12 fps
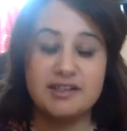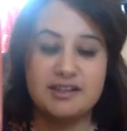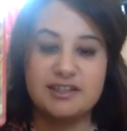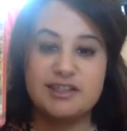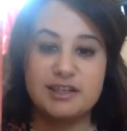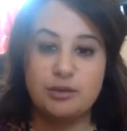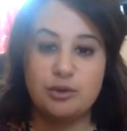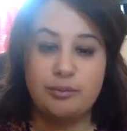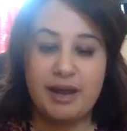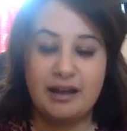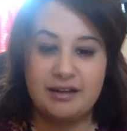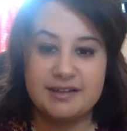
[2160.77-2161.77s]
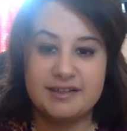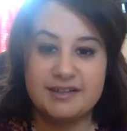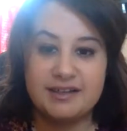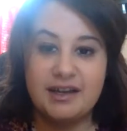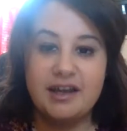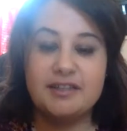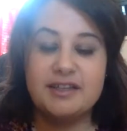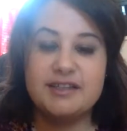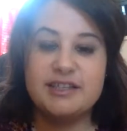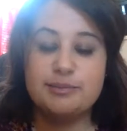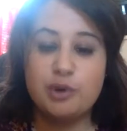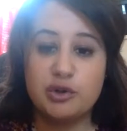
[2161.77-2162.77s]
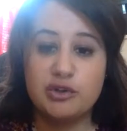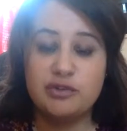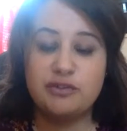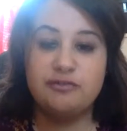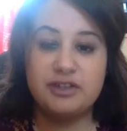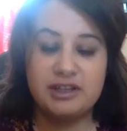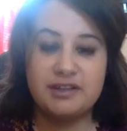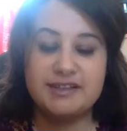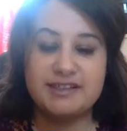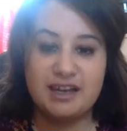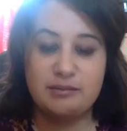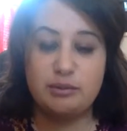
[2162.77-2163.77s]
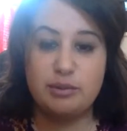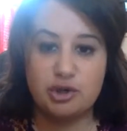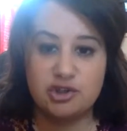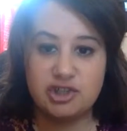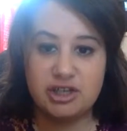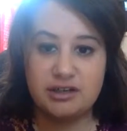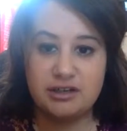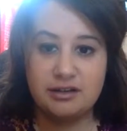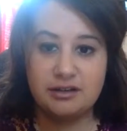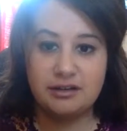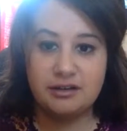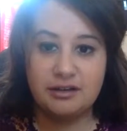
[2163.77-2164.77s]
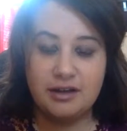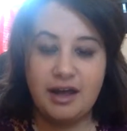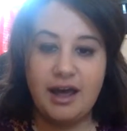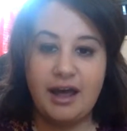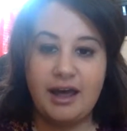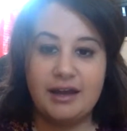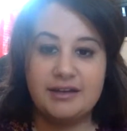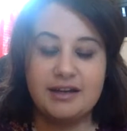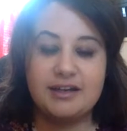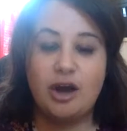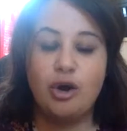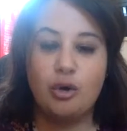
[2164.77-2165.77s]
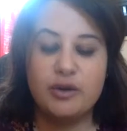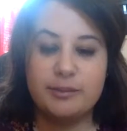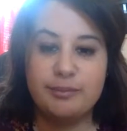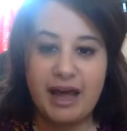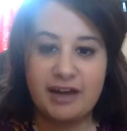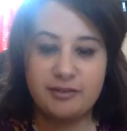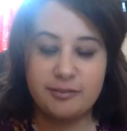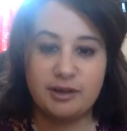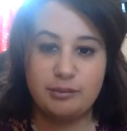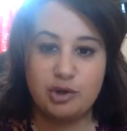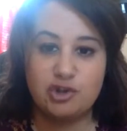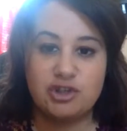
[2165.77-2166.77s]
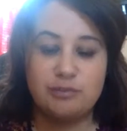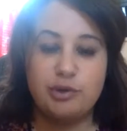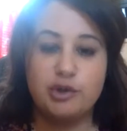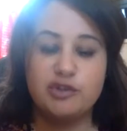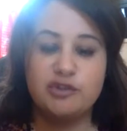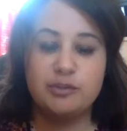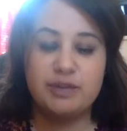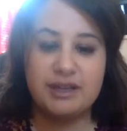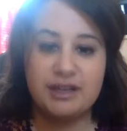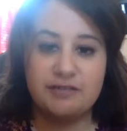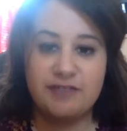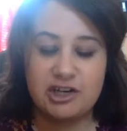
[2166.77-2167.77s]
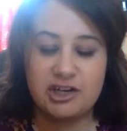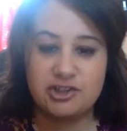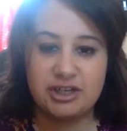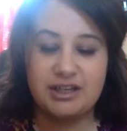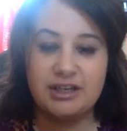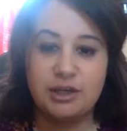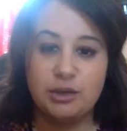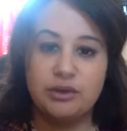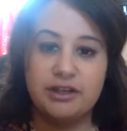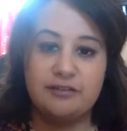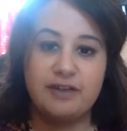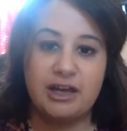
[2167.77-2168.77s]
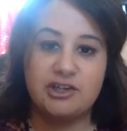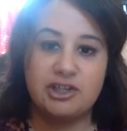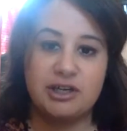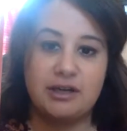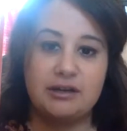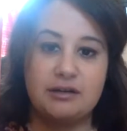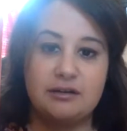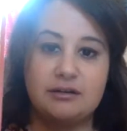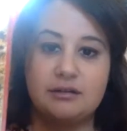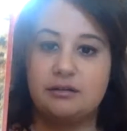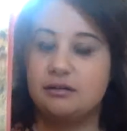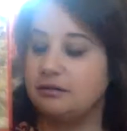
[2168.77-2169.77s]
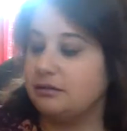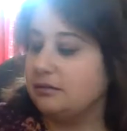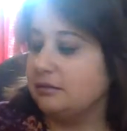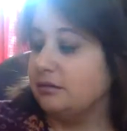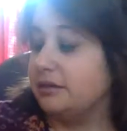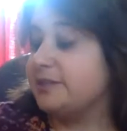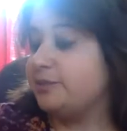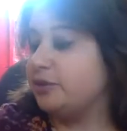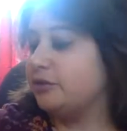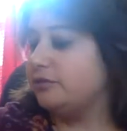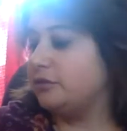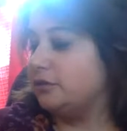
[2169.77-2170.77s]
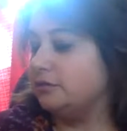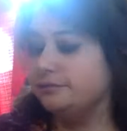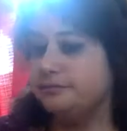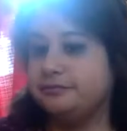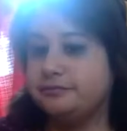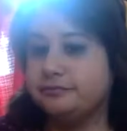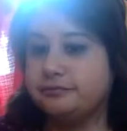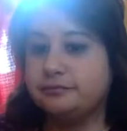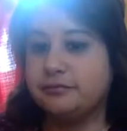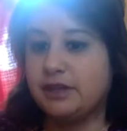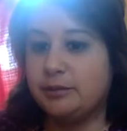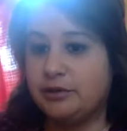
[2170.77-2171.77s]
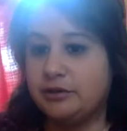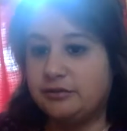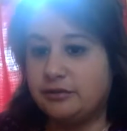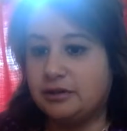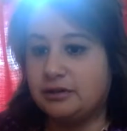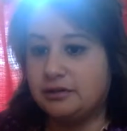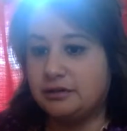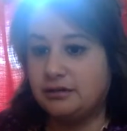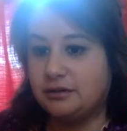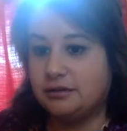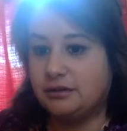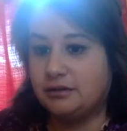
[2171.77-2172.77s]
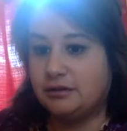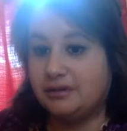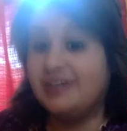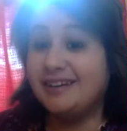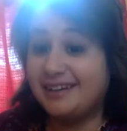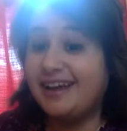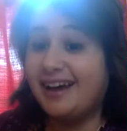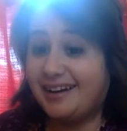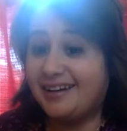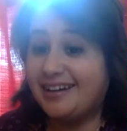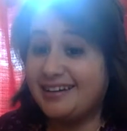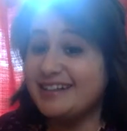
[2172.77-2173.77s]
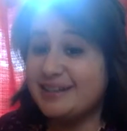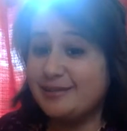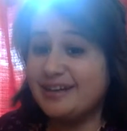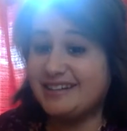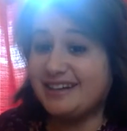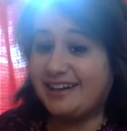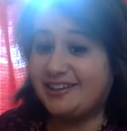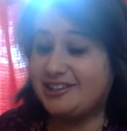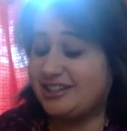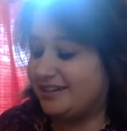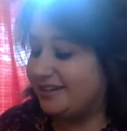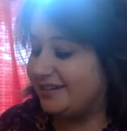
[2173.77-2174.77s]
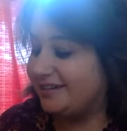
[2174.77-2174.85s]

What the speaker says: This is equal balance. This is both of you feeling the same emotion and not holding back from the emotion. Both of you being affectionate, equally affectionate. It's beautiful. Beautiful. Yeah, it is amazing energy.